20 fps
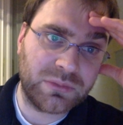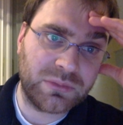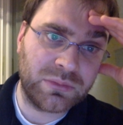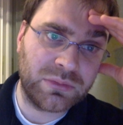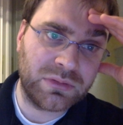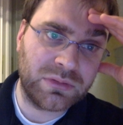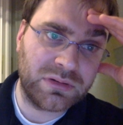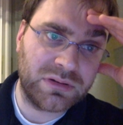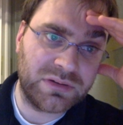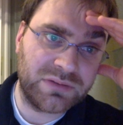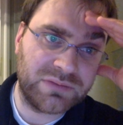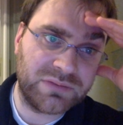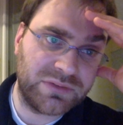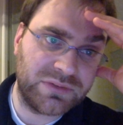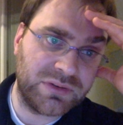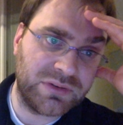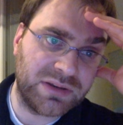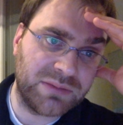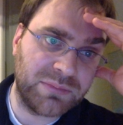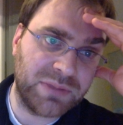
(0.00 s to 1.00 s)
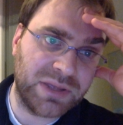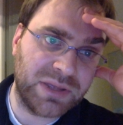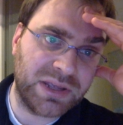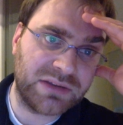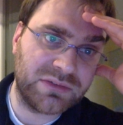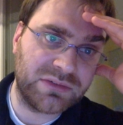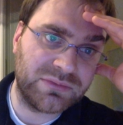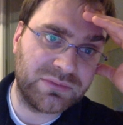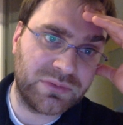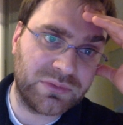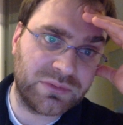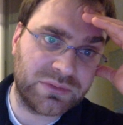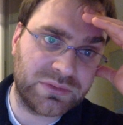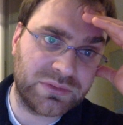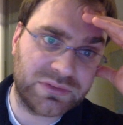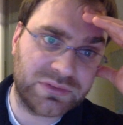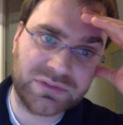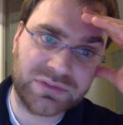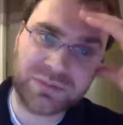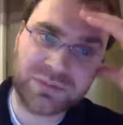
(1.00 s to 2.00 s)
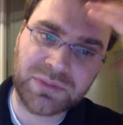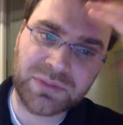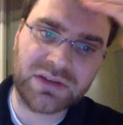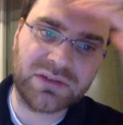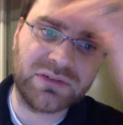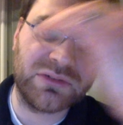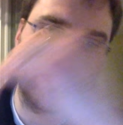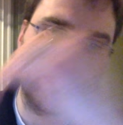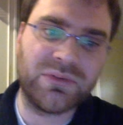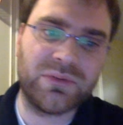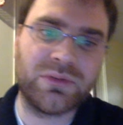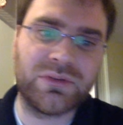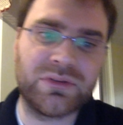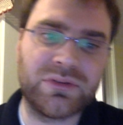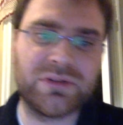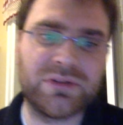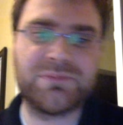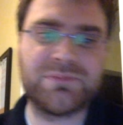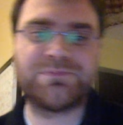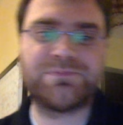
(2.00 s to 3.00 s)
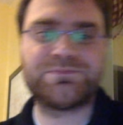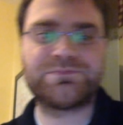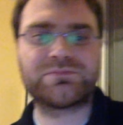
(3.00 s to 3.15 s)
or if you need to make new folders, just make a new folder.